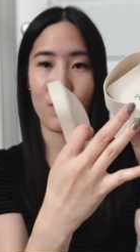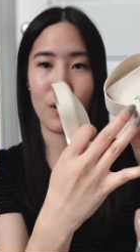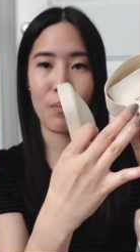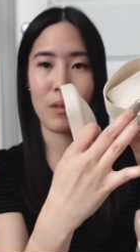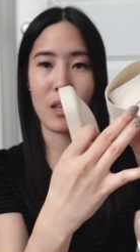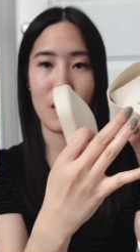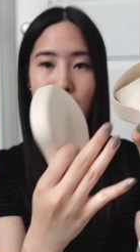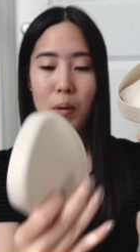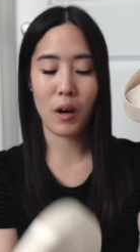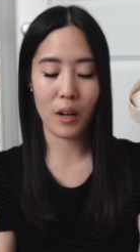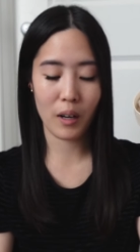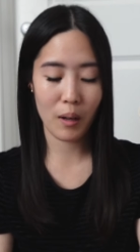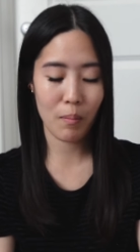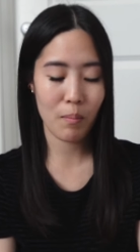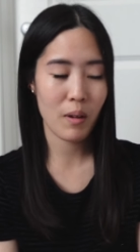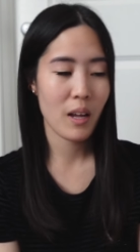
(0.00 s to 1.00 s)
from the
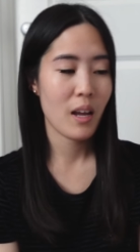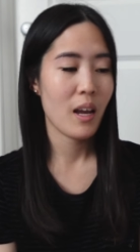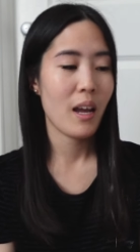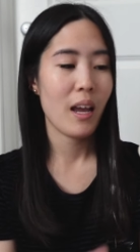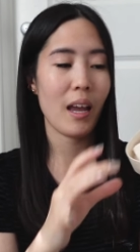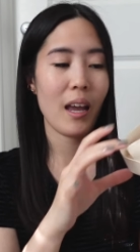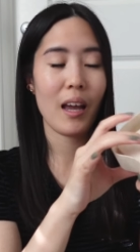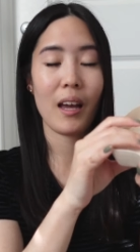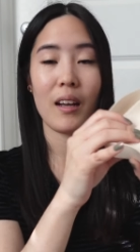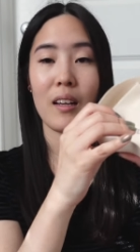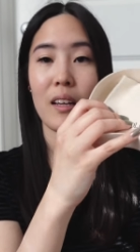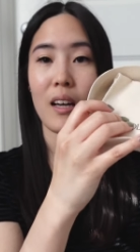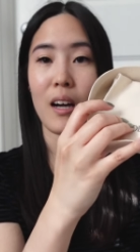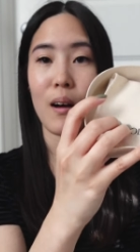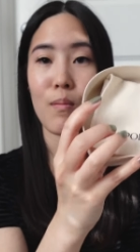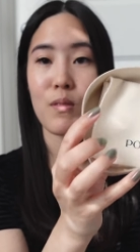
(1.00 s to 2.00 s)
bottom and
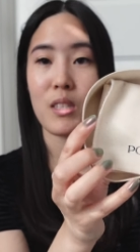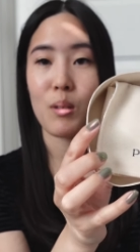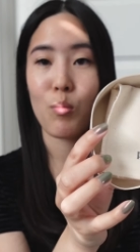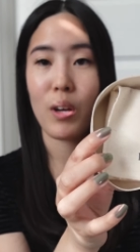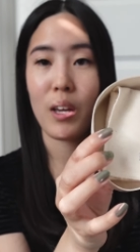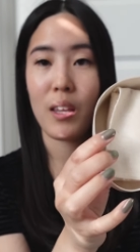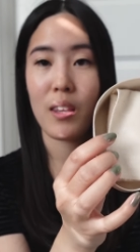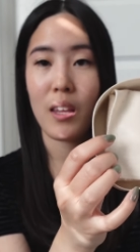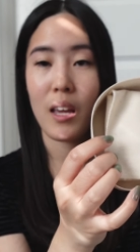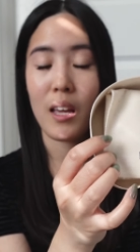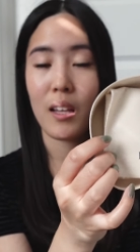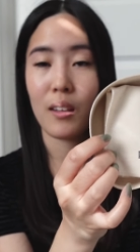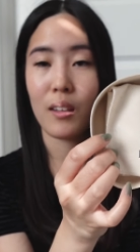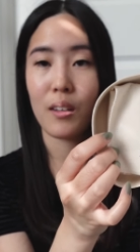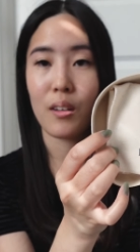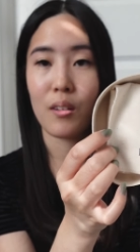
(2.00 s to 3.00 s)
it comes with
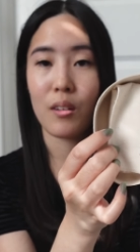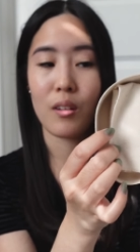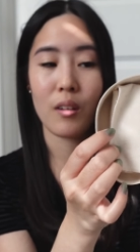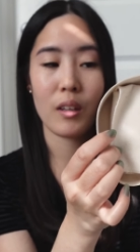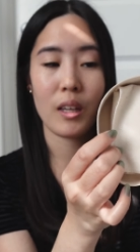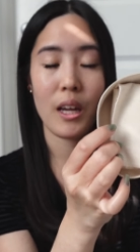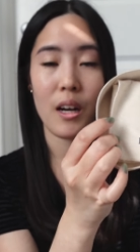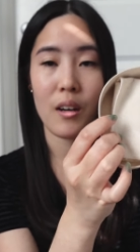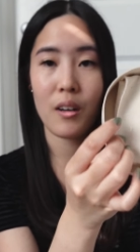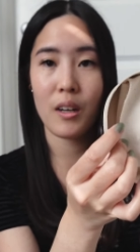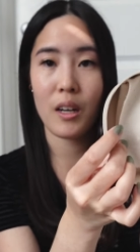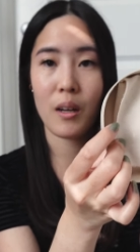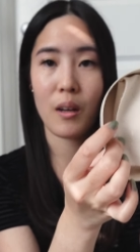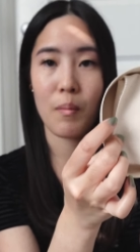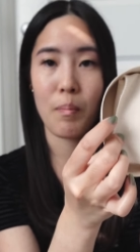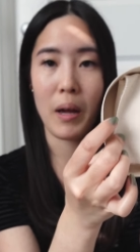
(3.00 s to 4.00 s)
a little
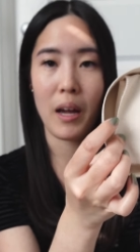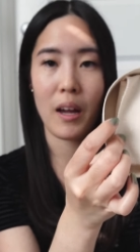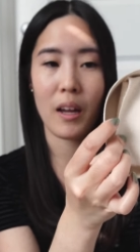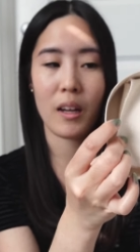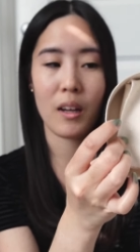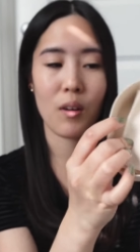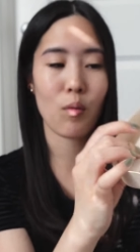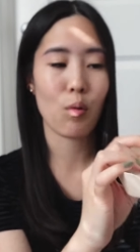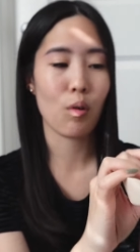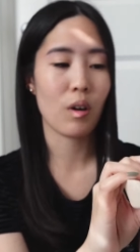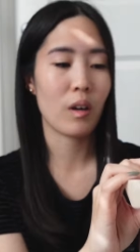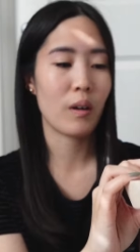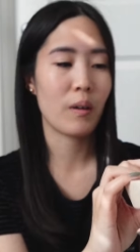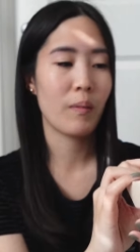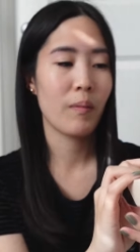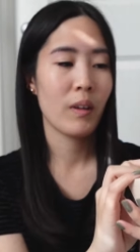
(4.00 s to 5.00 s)
carrying bag
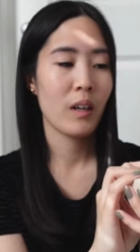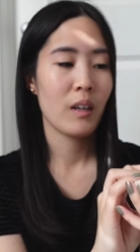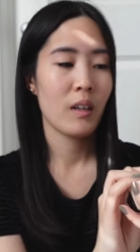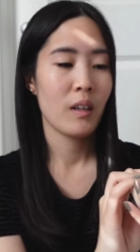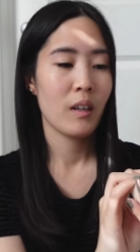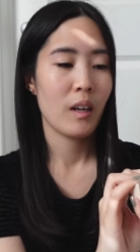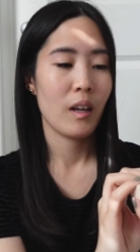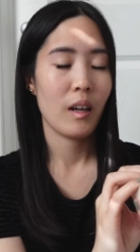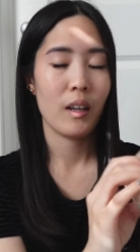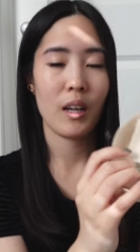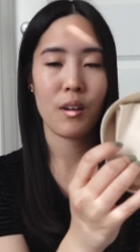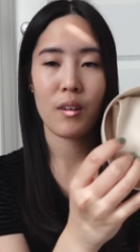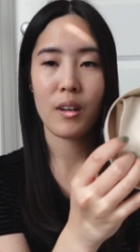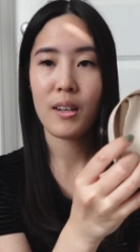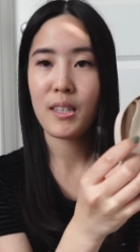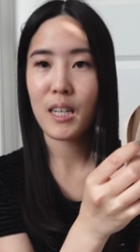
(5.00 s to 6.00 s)
or an
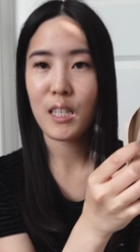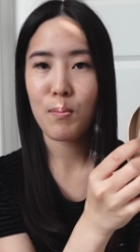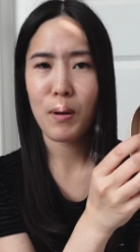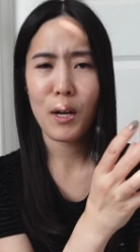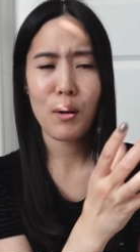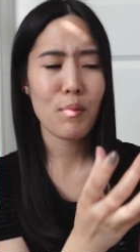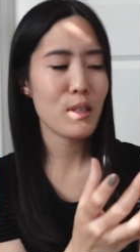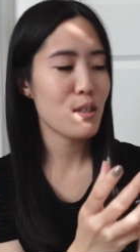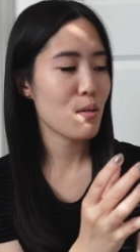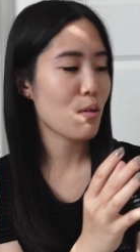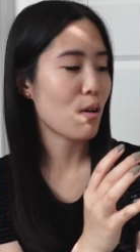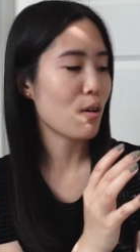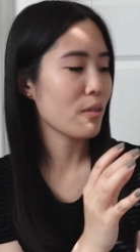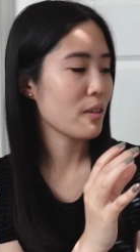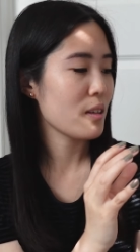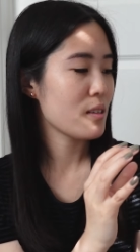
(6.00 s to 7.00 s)
earring dust bag. What do you
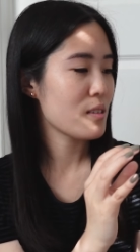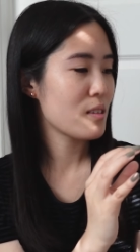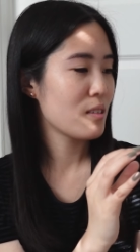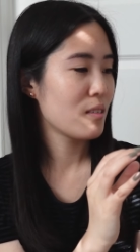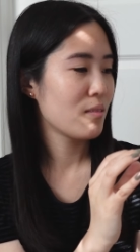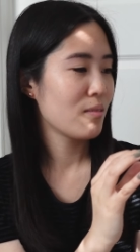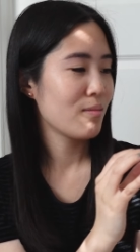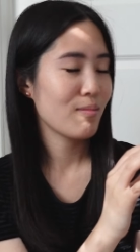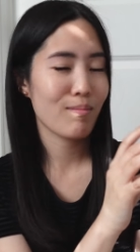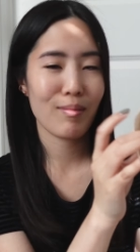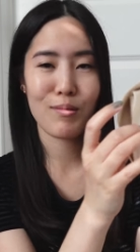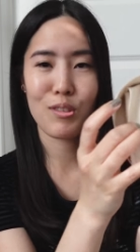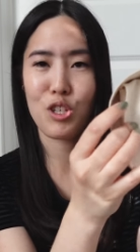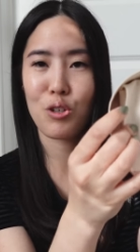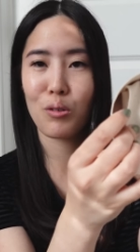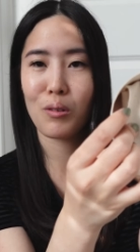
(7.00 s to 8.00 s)
call these?
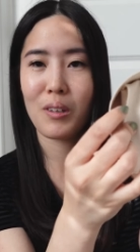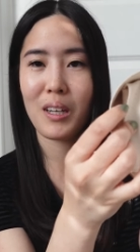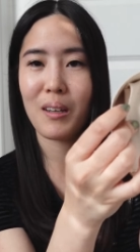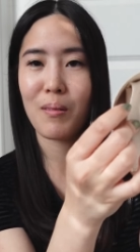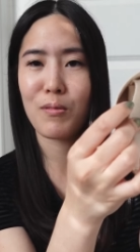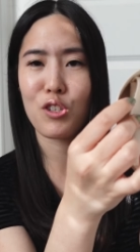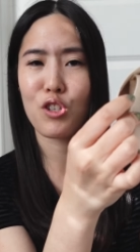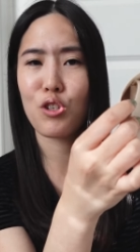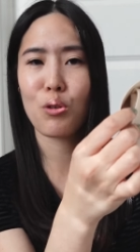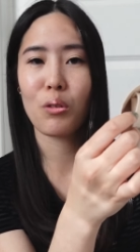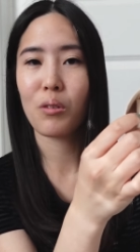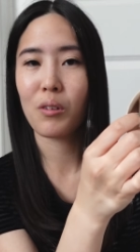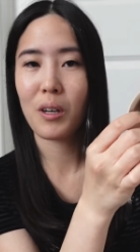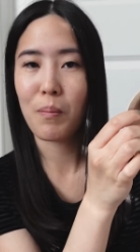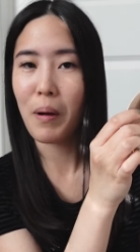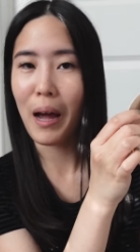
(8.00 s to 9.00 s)
Jewelry,
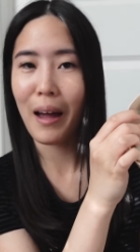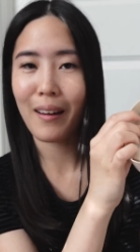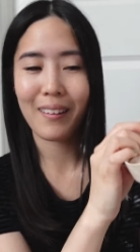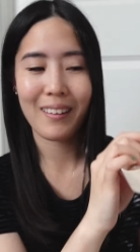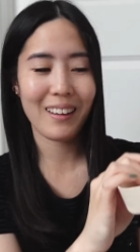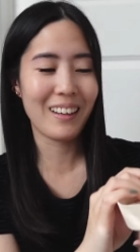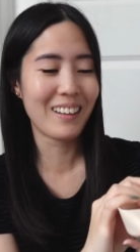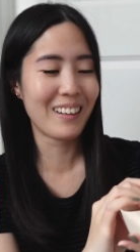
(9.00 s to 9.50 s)
jewelry bag.